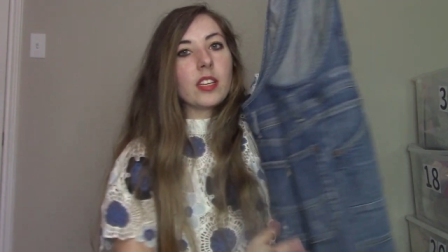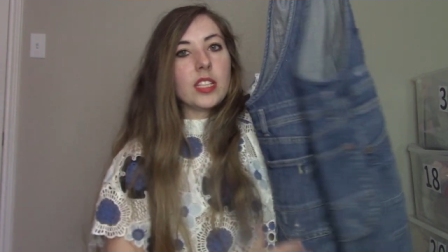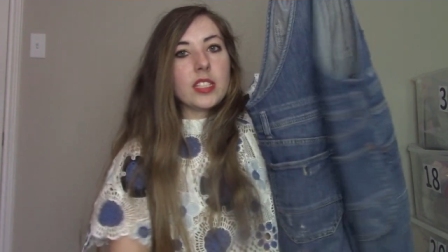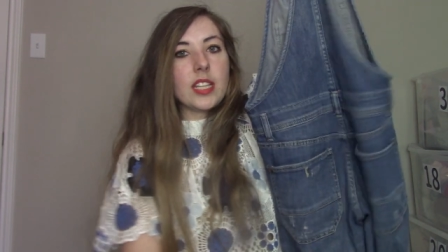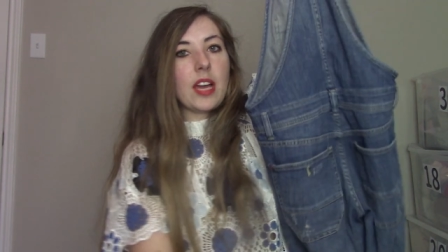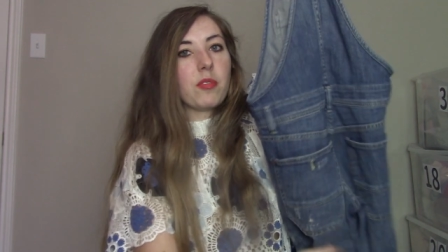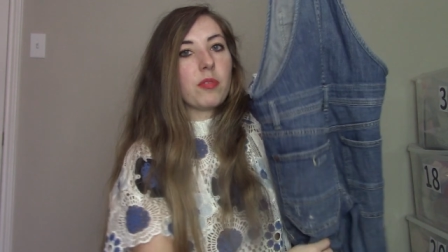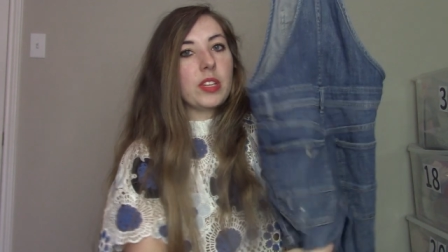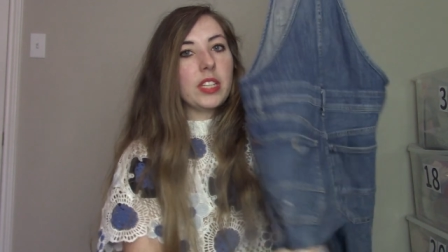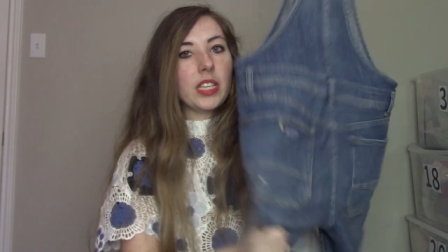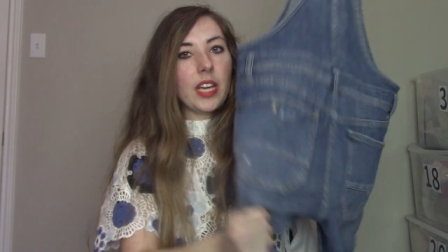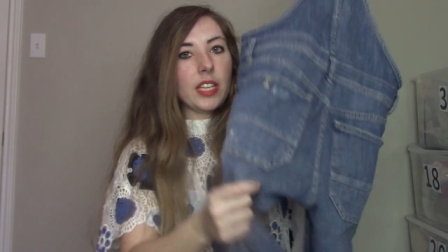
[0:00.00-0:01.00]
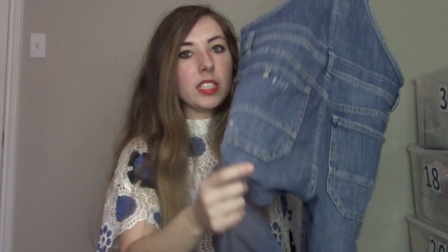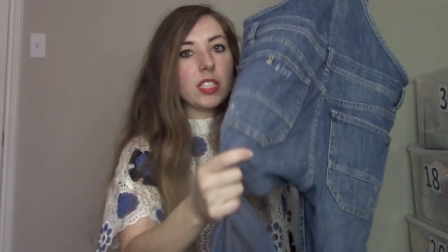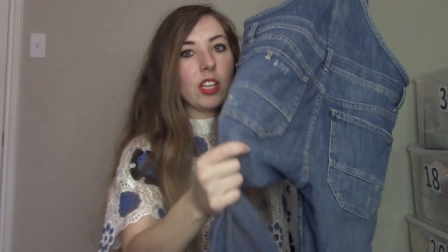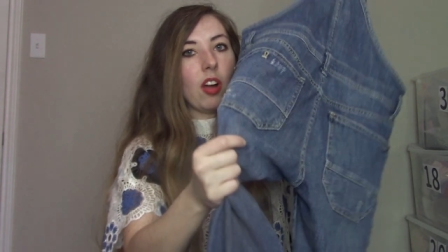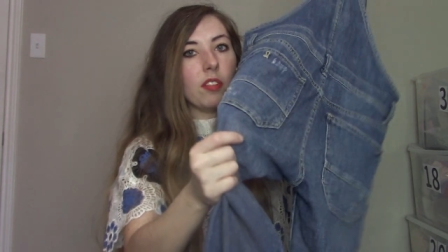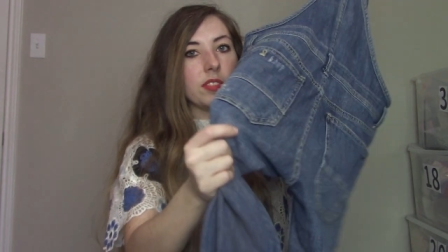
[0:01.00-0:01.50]
It's that really nice
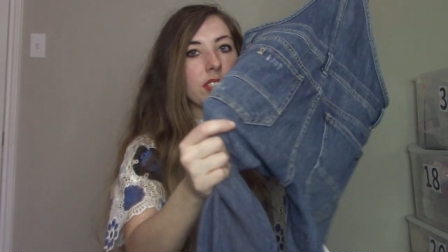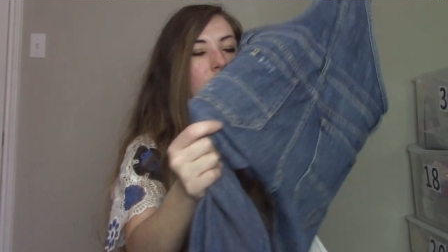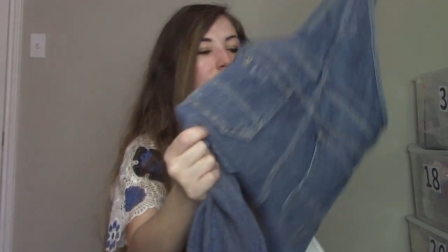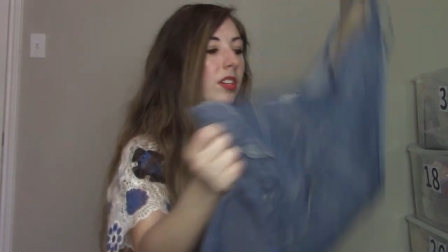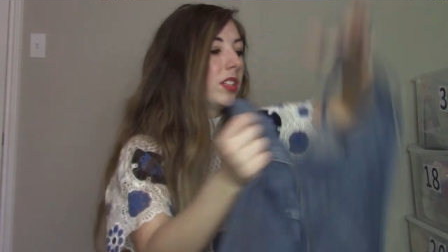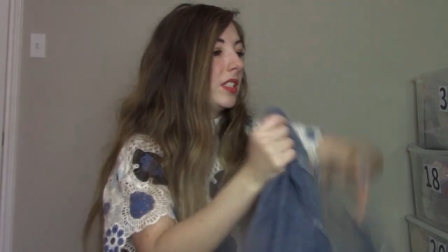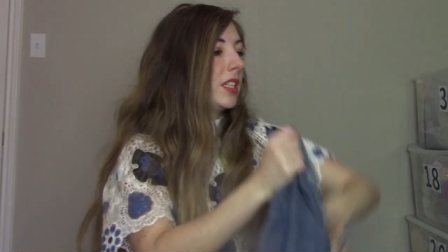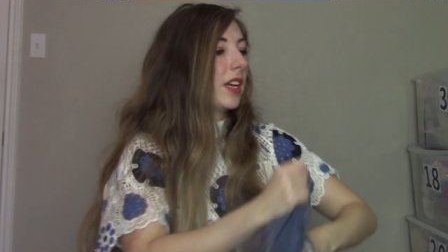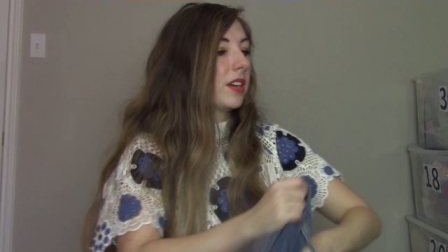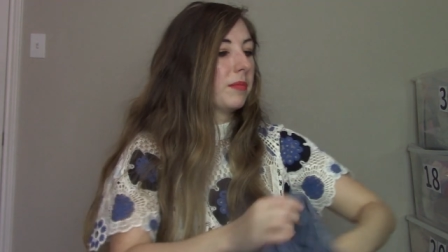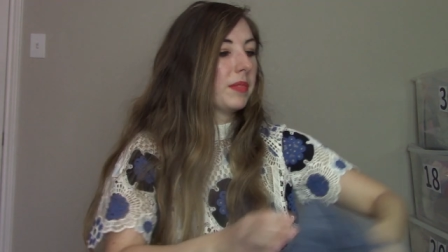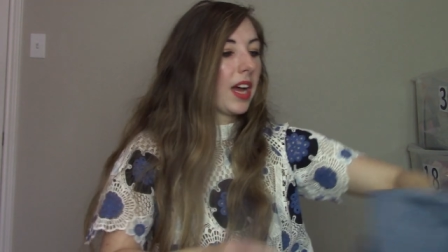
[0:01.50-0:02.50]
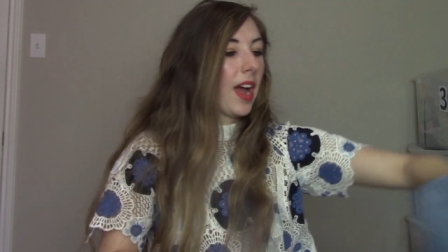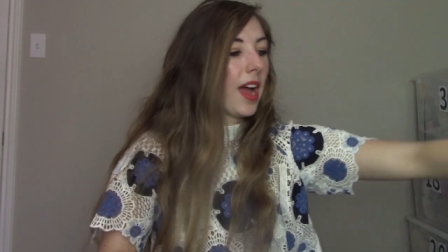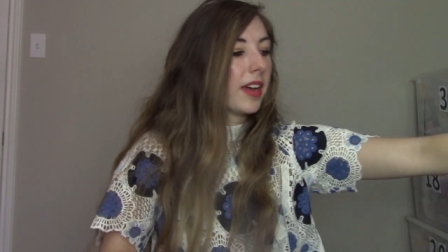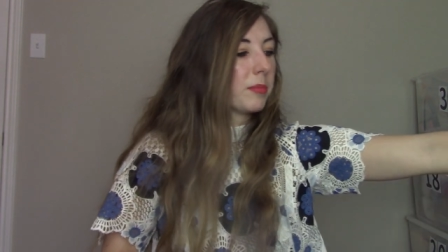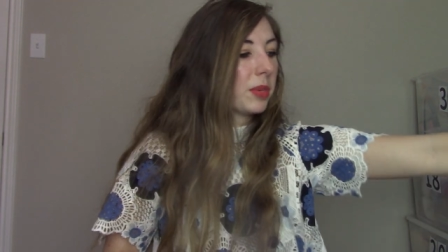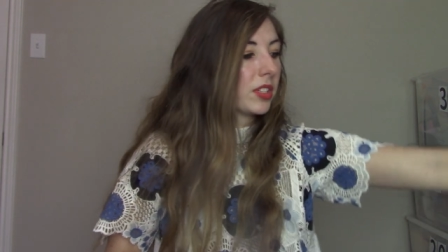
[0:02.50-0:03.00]
soft denim that
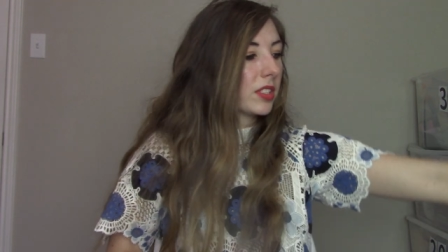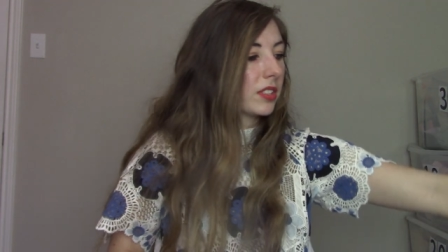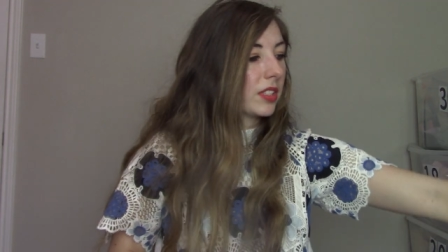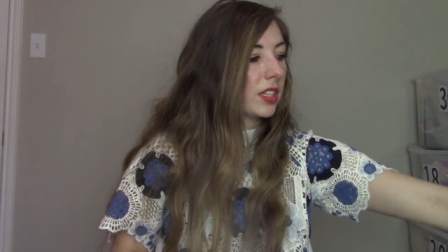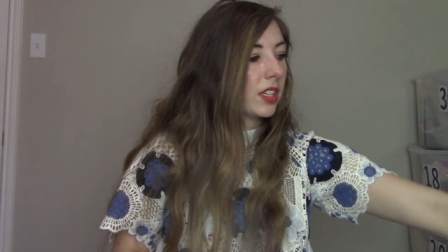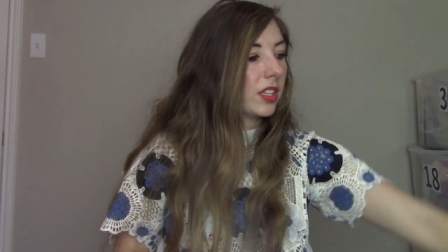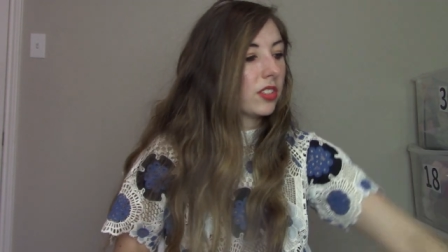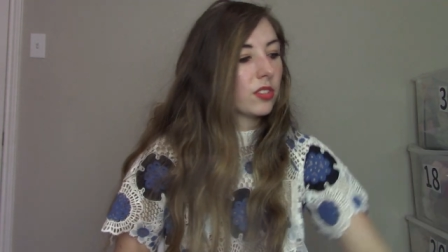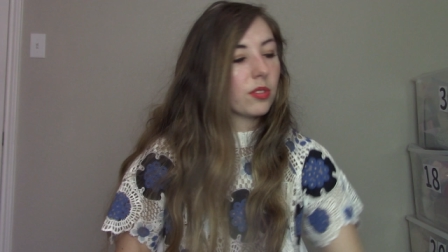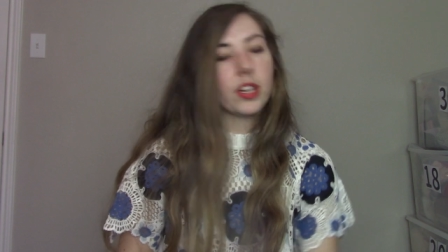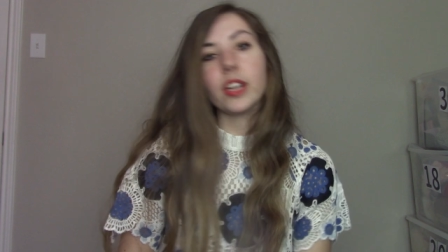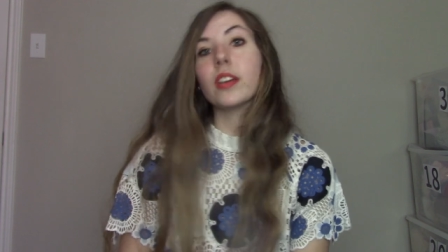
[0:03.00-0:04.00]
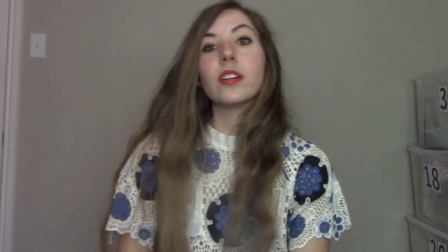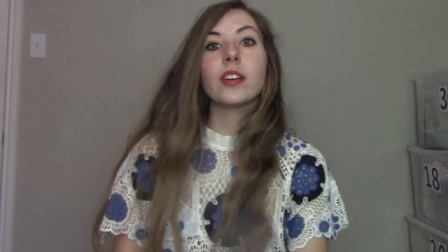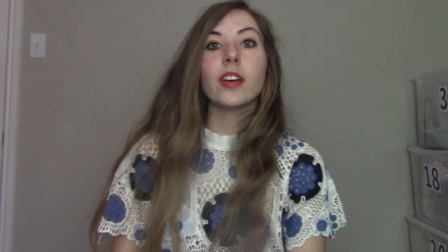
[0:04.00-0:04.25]
I personally enjoy.